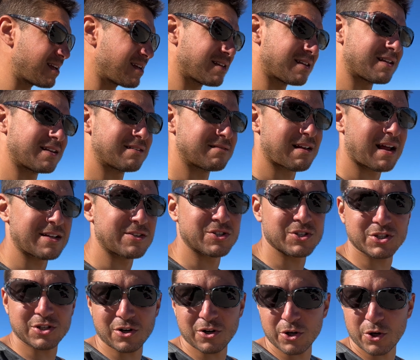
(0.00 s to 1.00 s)
And then I just
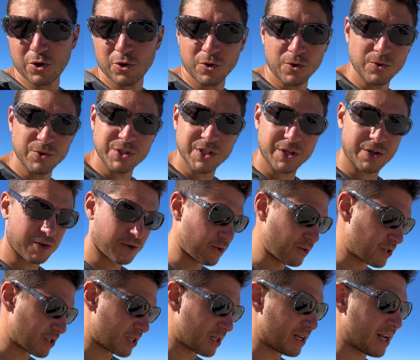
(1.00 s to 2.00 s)
started cruising,
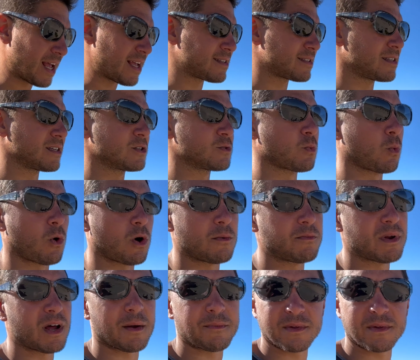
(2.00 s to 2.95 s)
and as things warmed up,